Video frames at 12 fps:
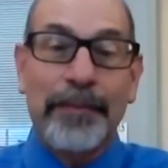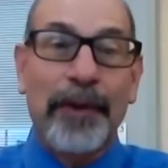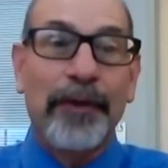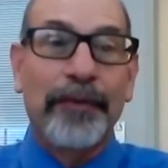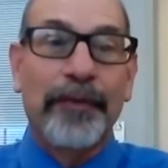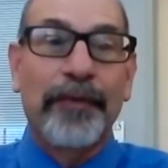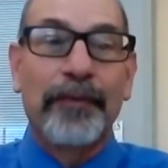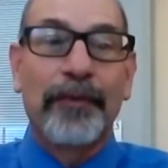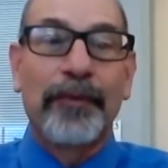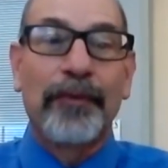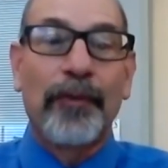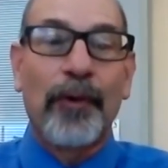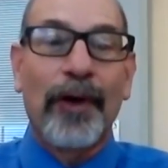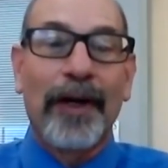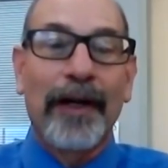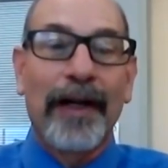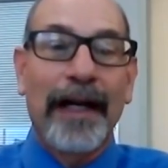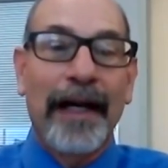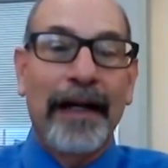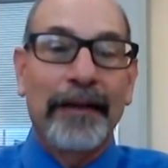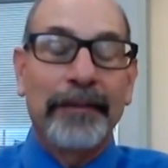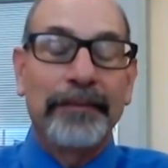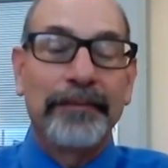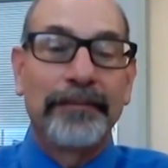both for
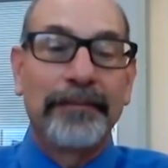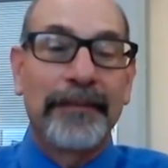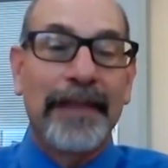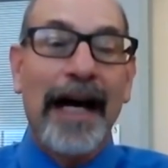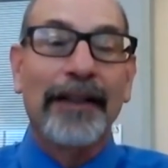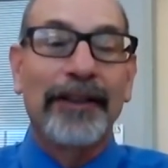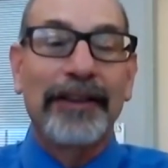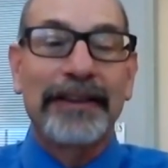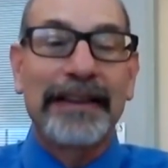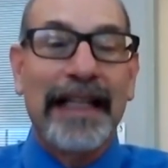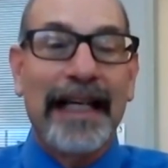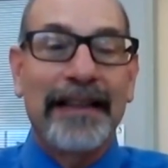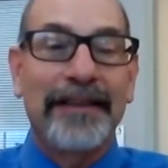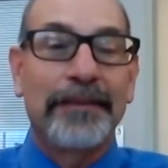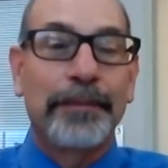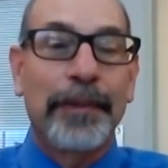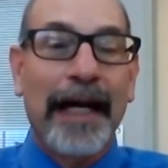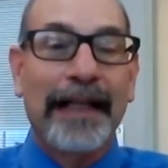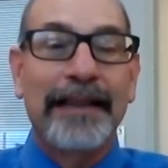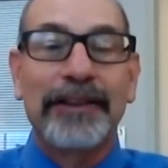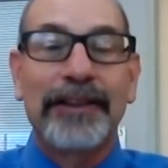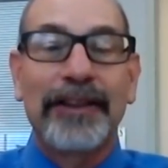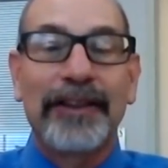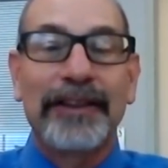doctors and
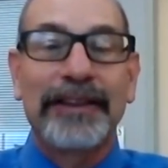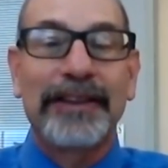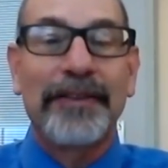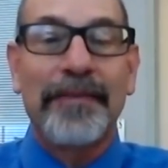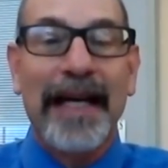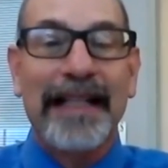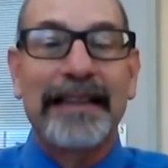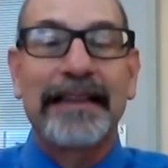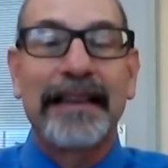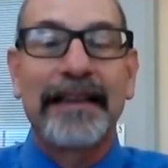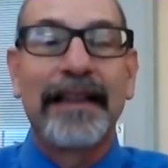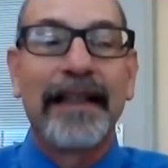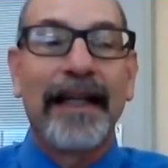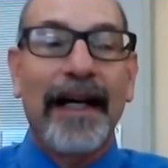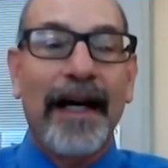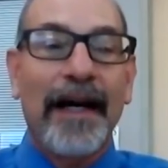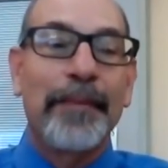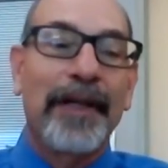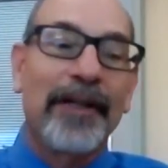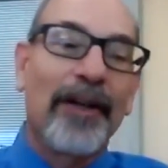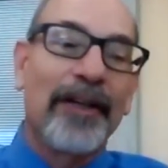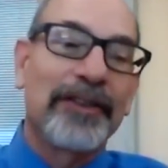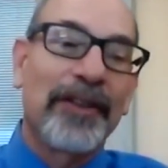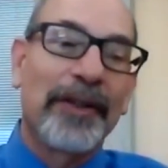practitioners of medicine, but
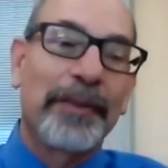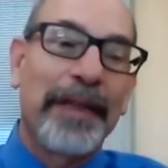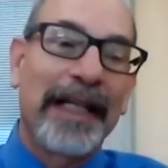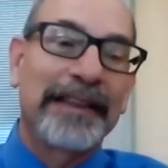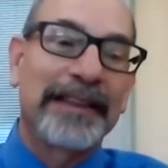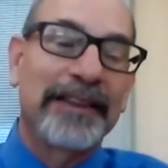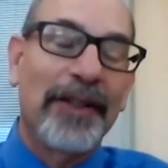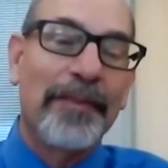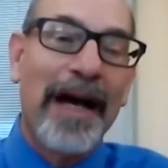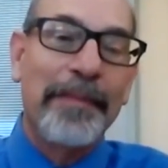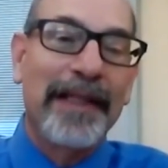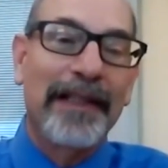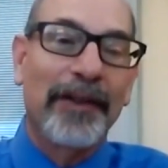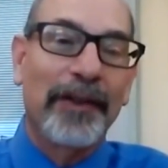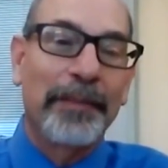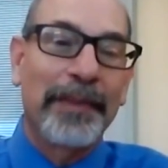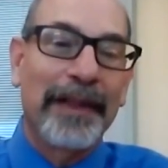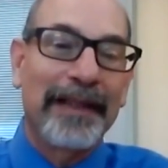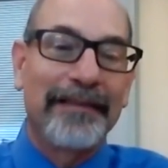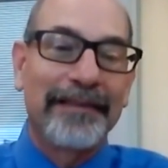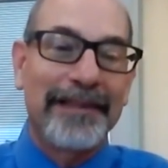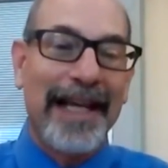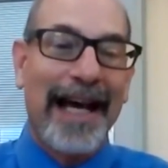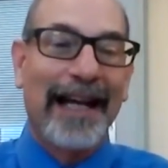also at patients. So it might be a little bit
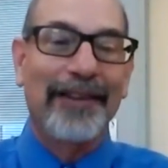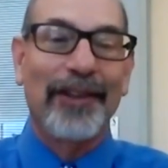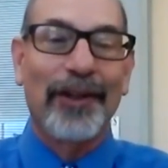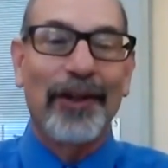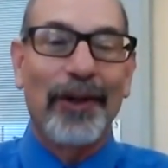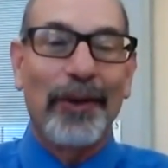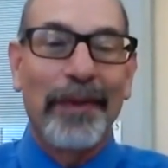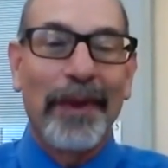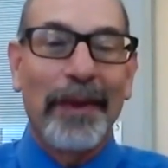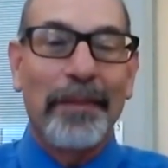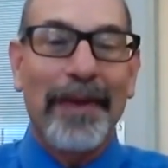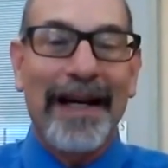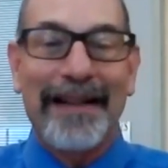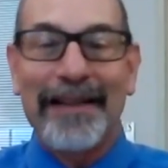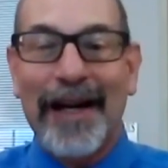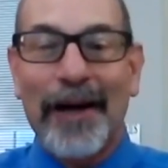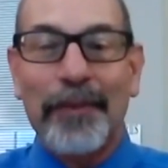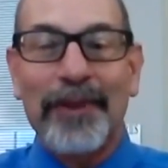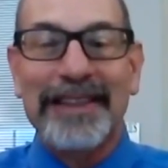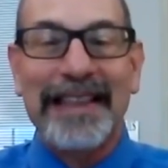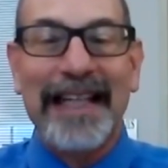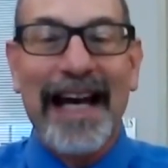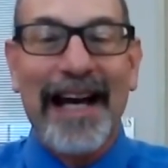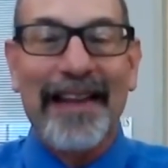technical, but we'll
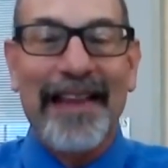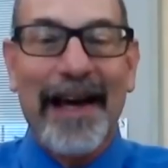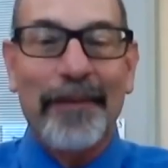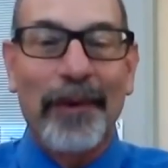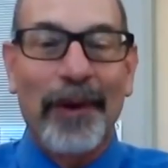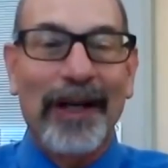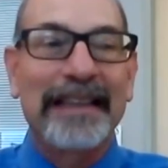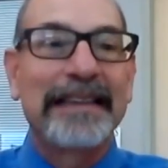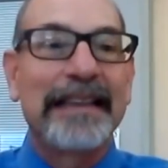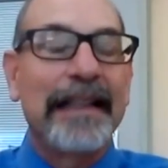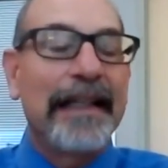see how that works.